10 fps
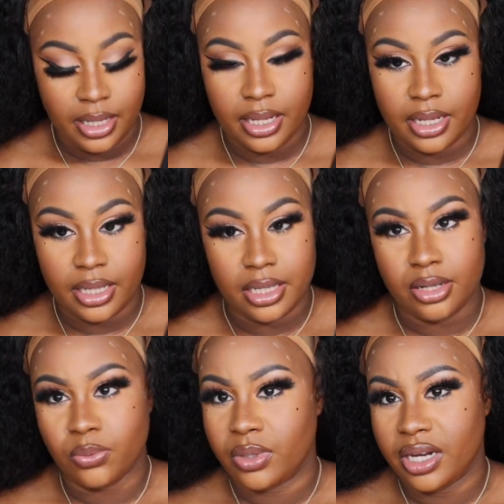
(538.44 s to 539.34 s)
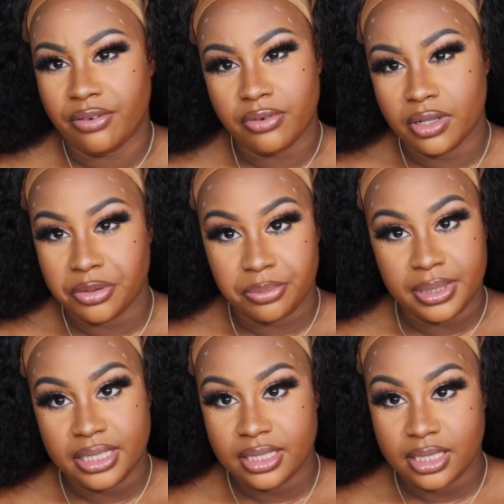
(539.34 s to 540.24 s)
and then whatever little
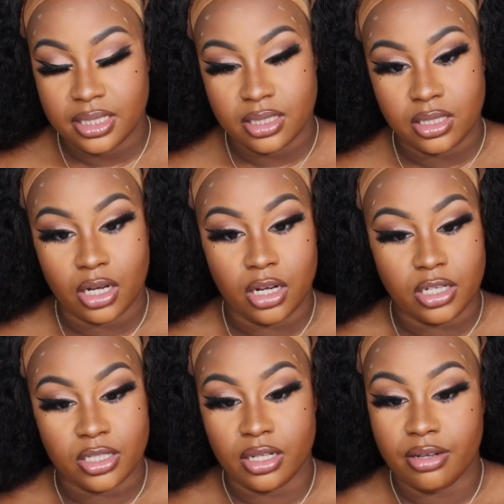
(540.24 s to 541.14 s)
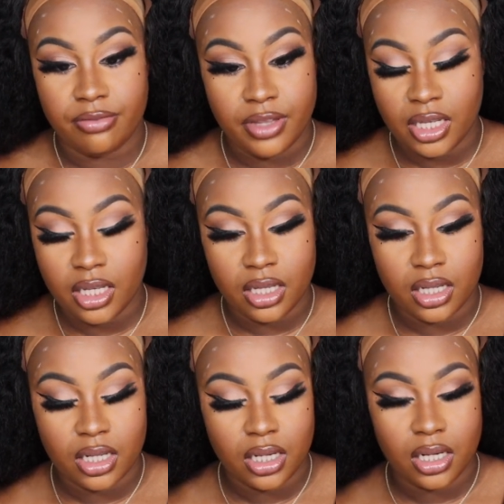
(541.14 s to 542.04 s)
pieces is lifting,
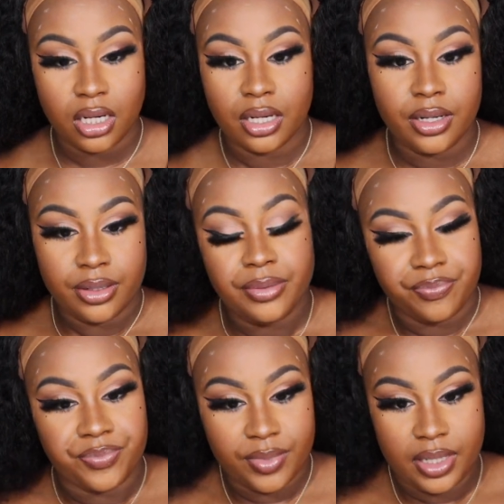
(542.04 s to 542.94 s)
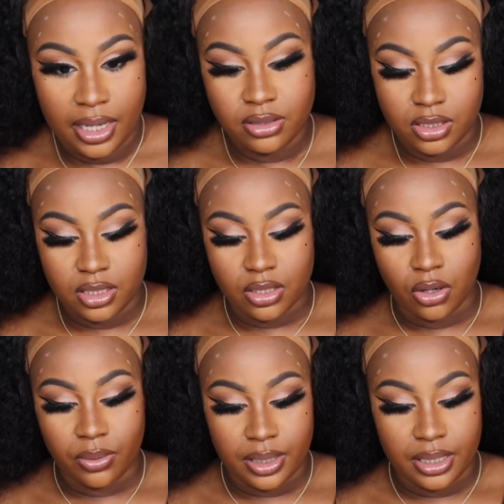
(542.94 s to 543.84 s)
I'll just
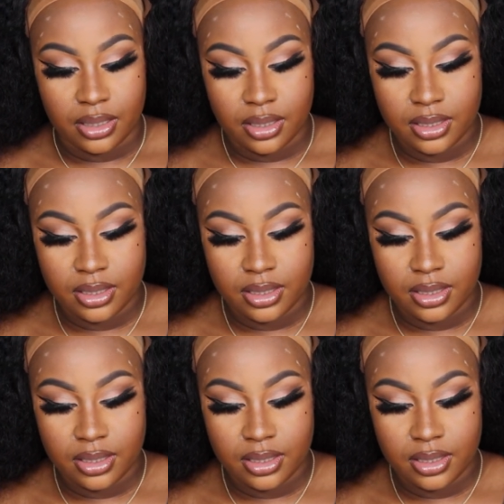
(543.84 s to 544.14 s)
go in